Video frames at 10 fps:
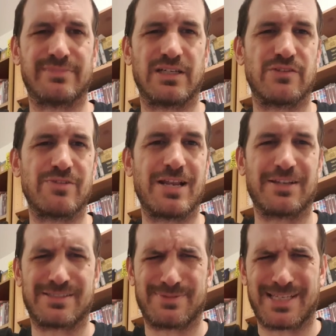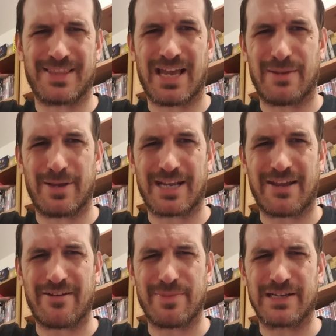And I realise I'm saying that about
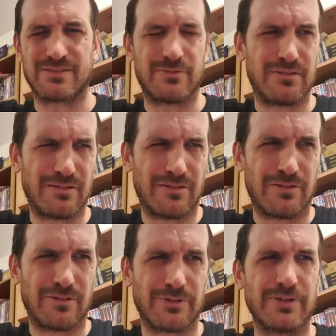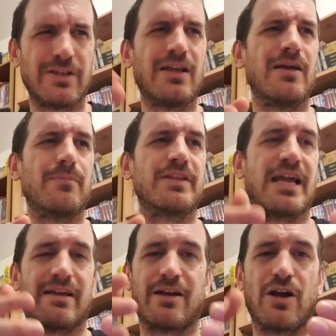carrier bags odd. But
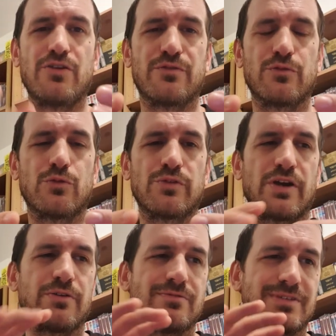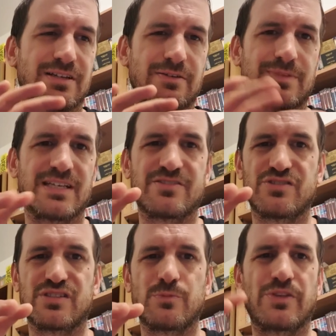yeah, overall though, you know, that's
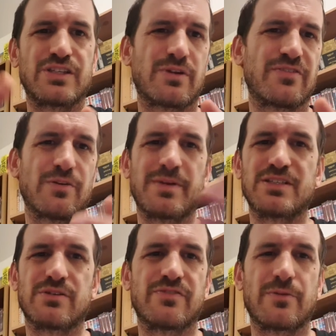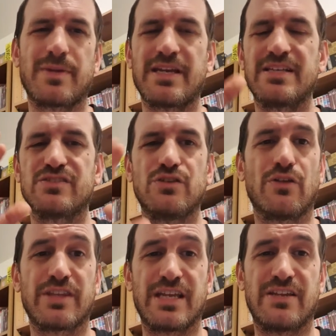just a small thing. 25p, 25p. It's
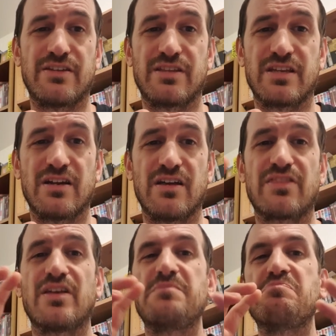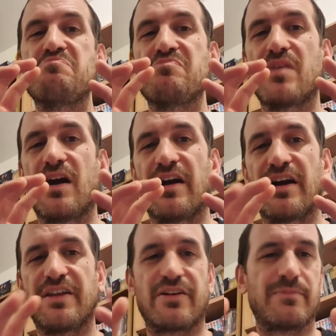not the end of the earth
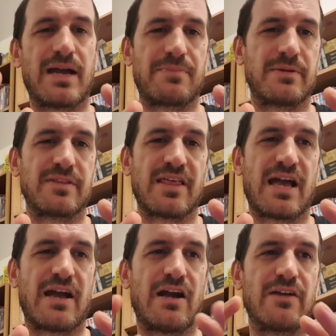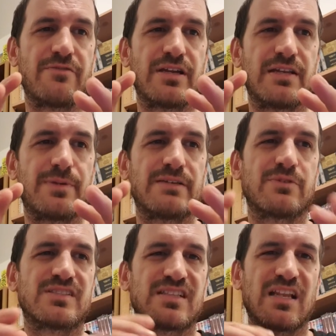and I'm happy with that. I really, but it
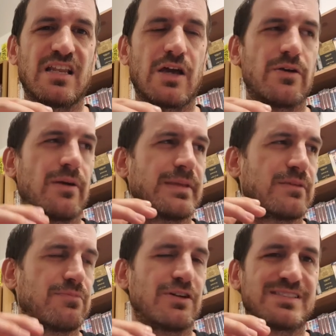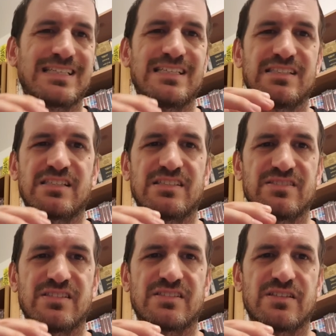was still a low. I mean, the pricing is
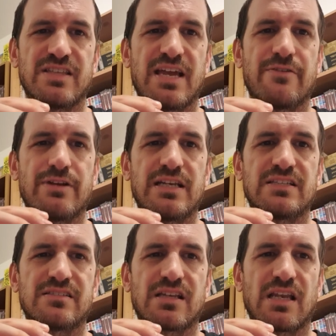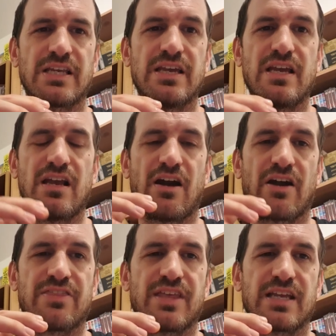inconsistent there, realistically,
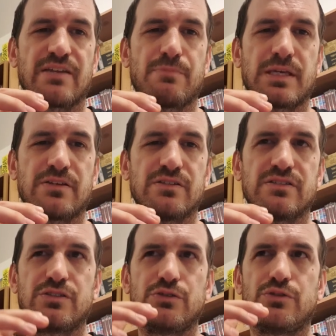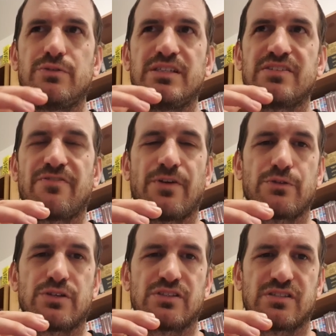I think, because you do need to
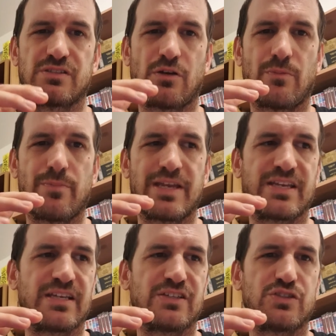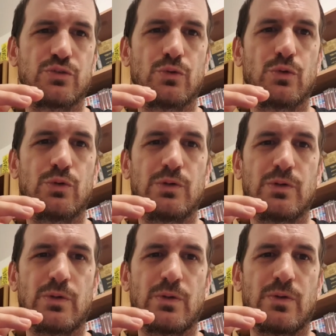focus on making sure
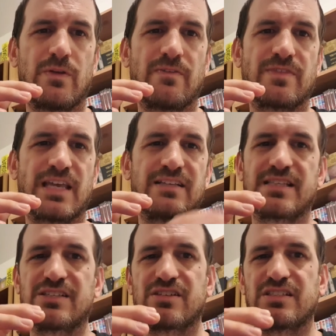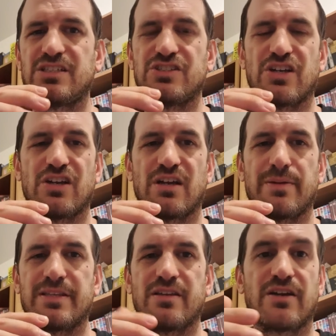that things like a t-shirt, I
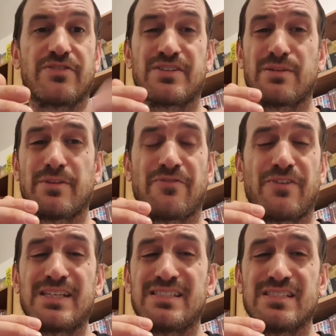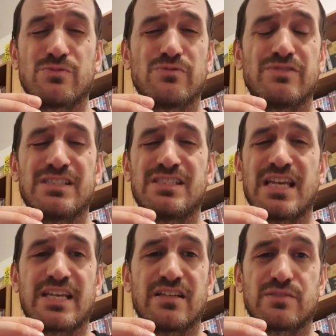mean, the, some of the fleeces were
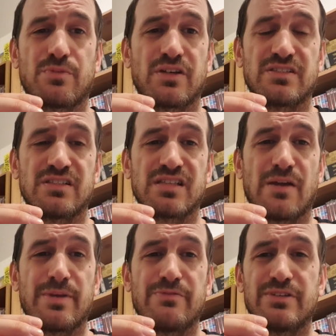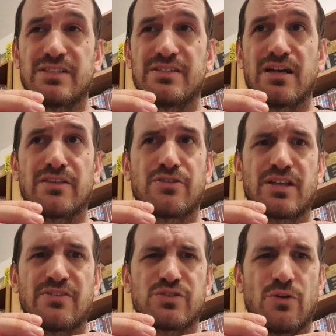ridiculous prices. I mean, re, I
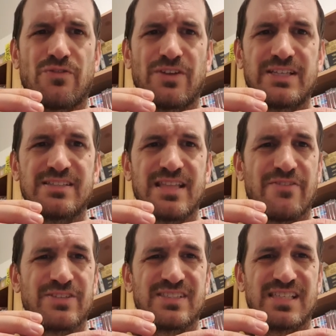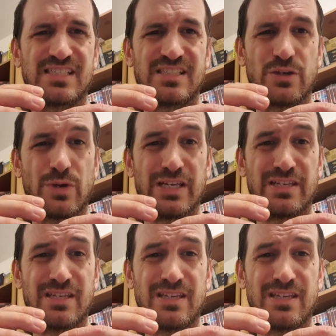think I saw a fleece in there for 60 quid